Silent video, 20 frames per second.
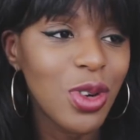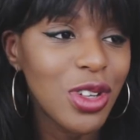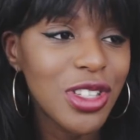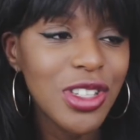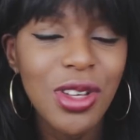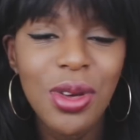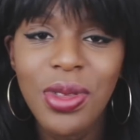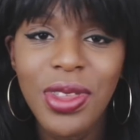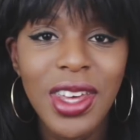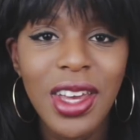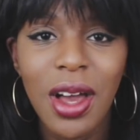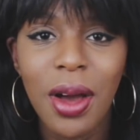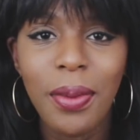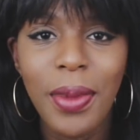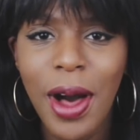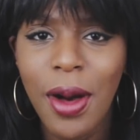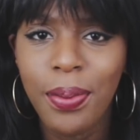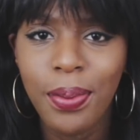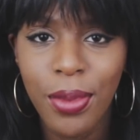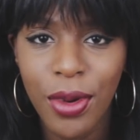What do you think
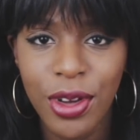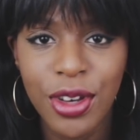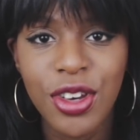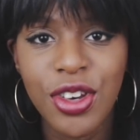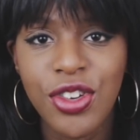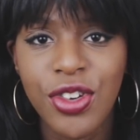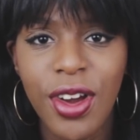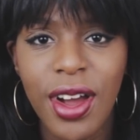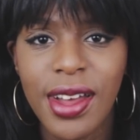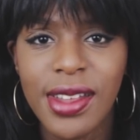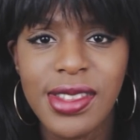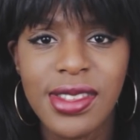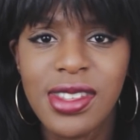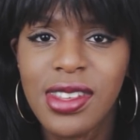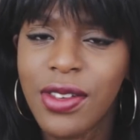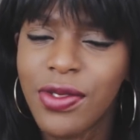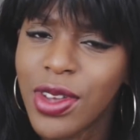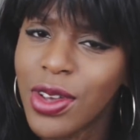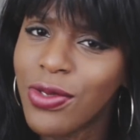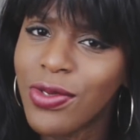about body trends?
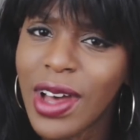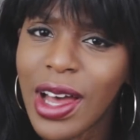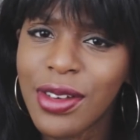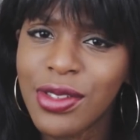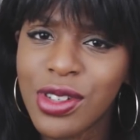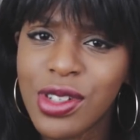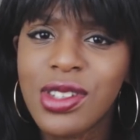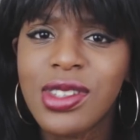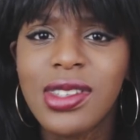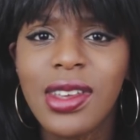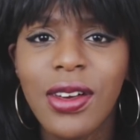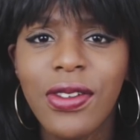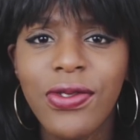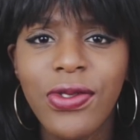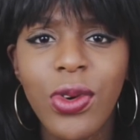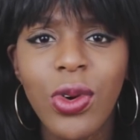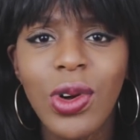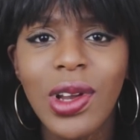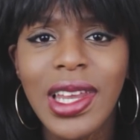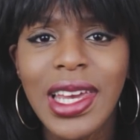Have you found
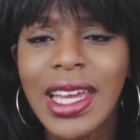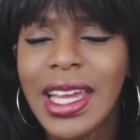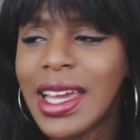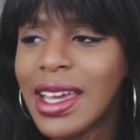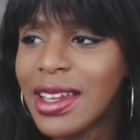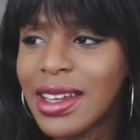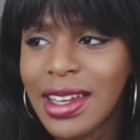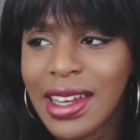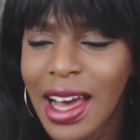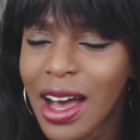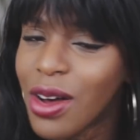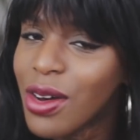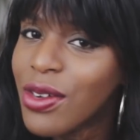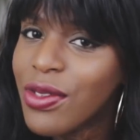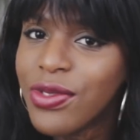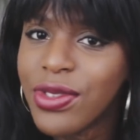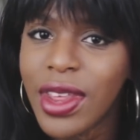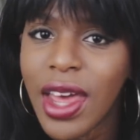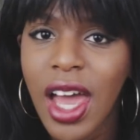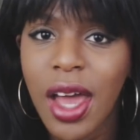yourself falling in and out
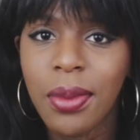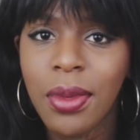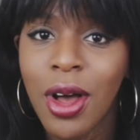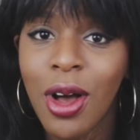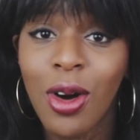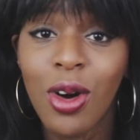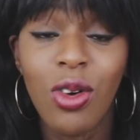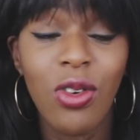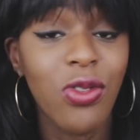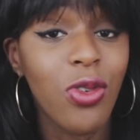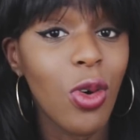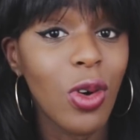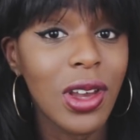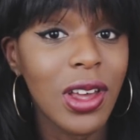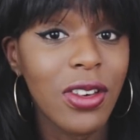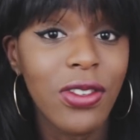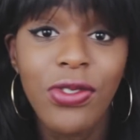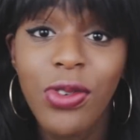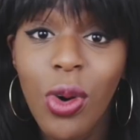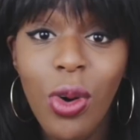of them,
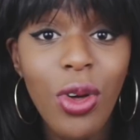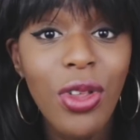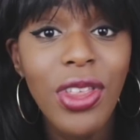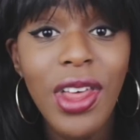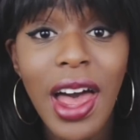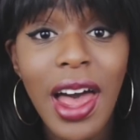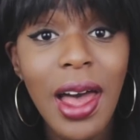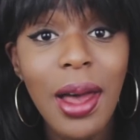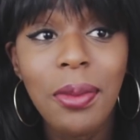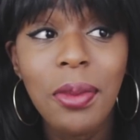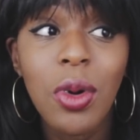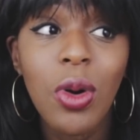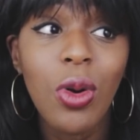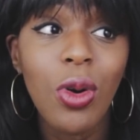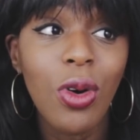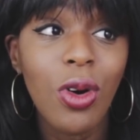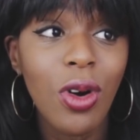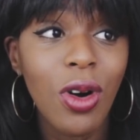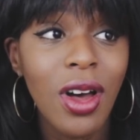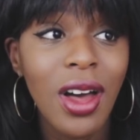falling for them,
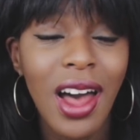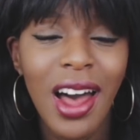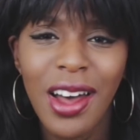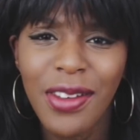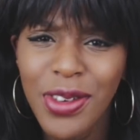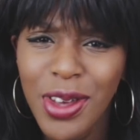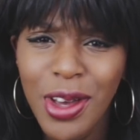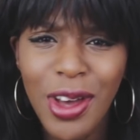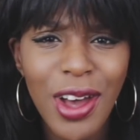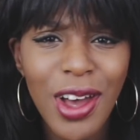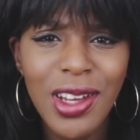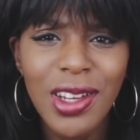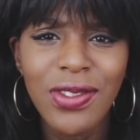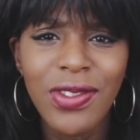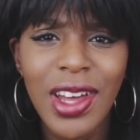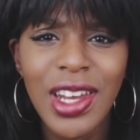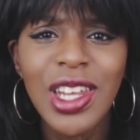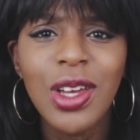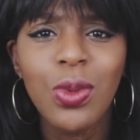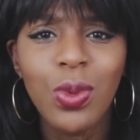or have you heard
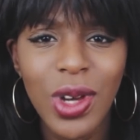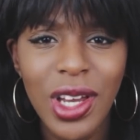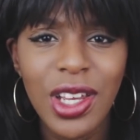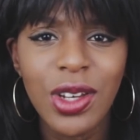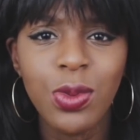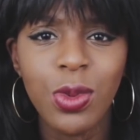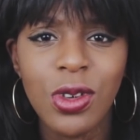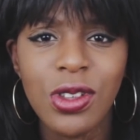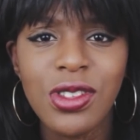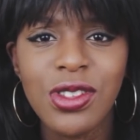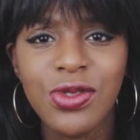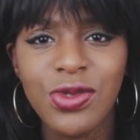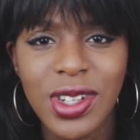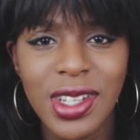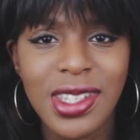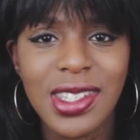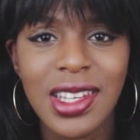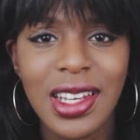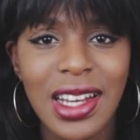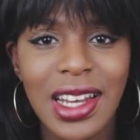of any weird ones
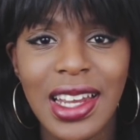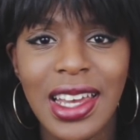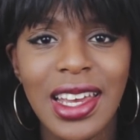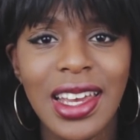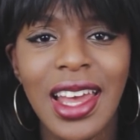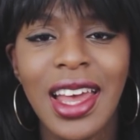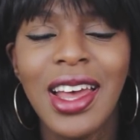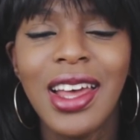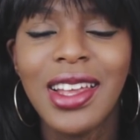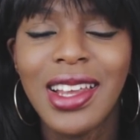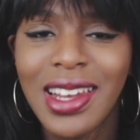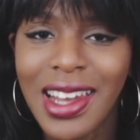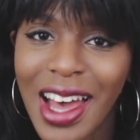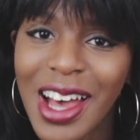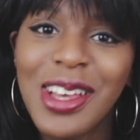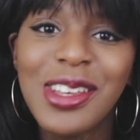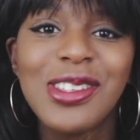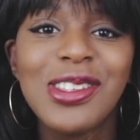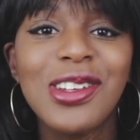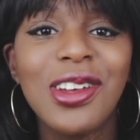recently?
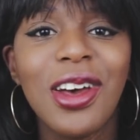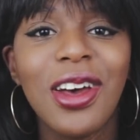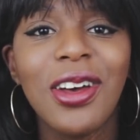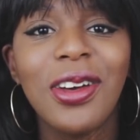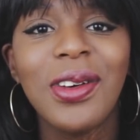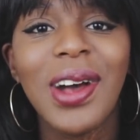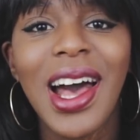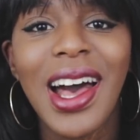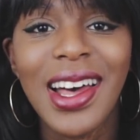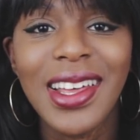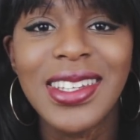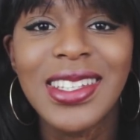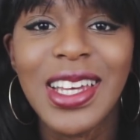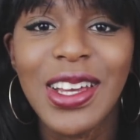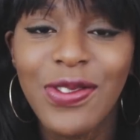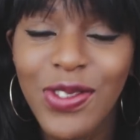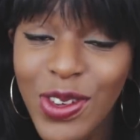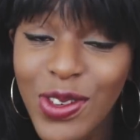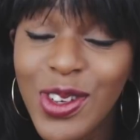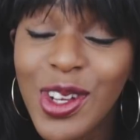Let us know. And
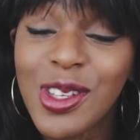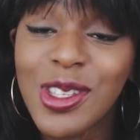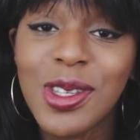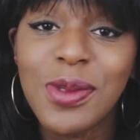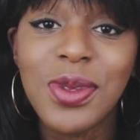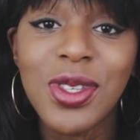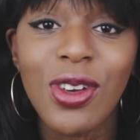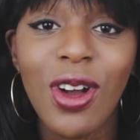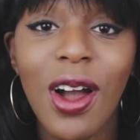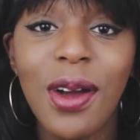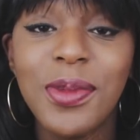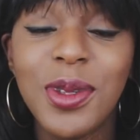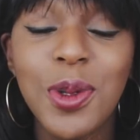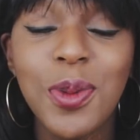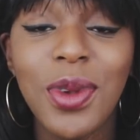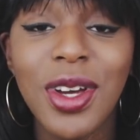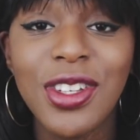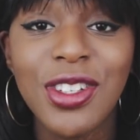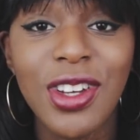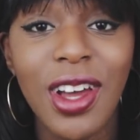if you're not subscribed
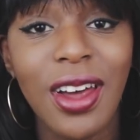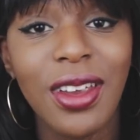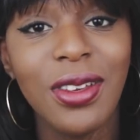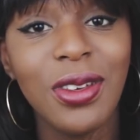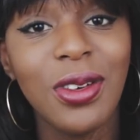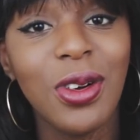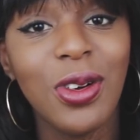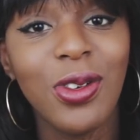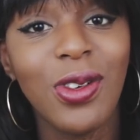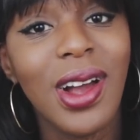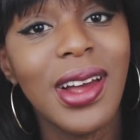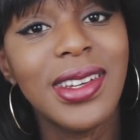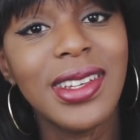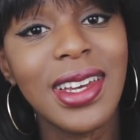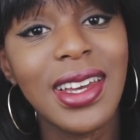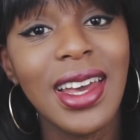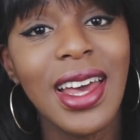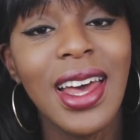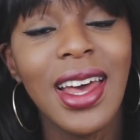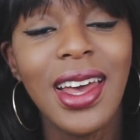to my channel
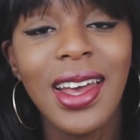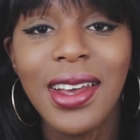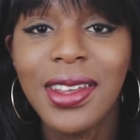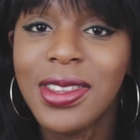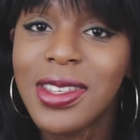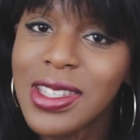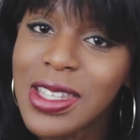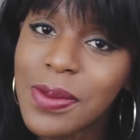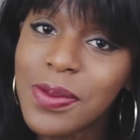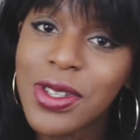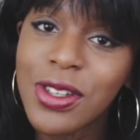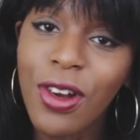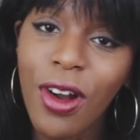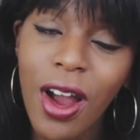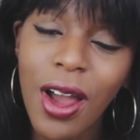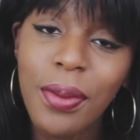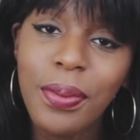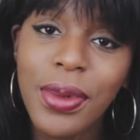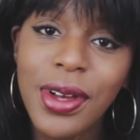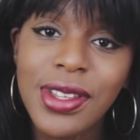already, hit the
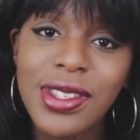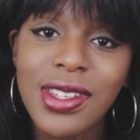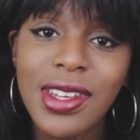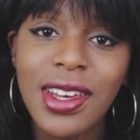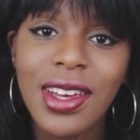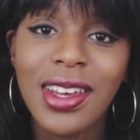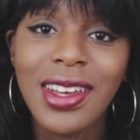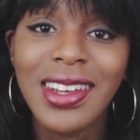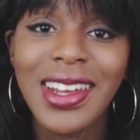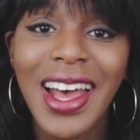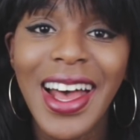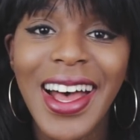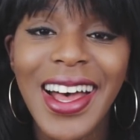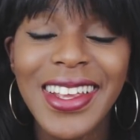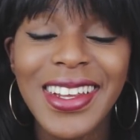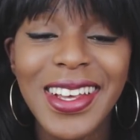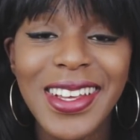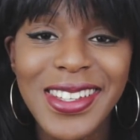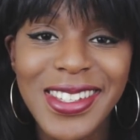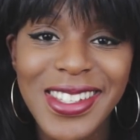subscribe button,
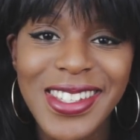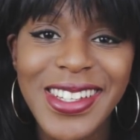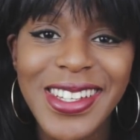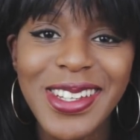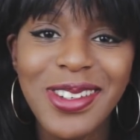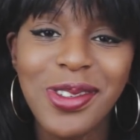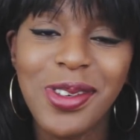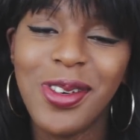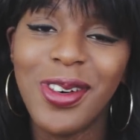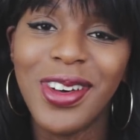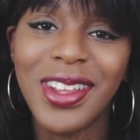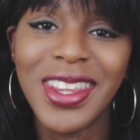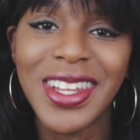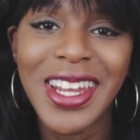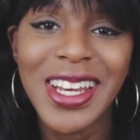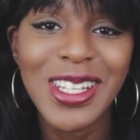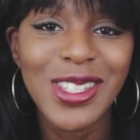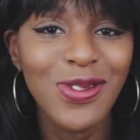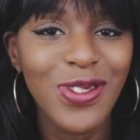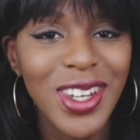and I'll see you all in the
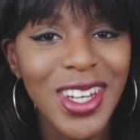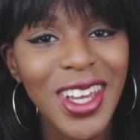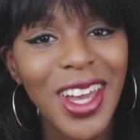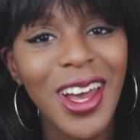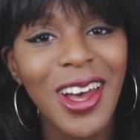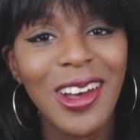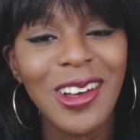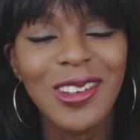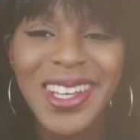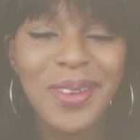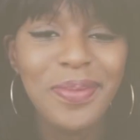next video.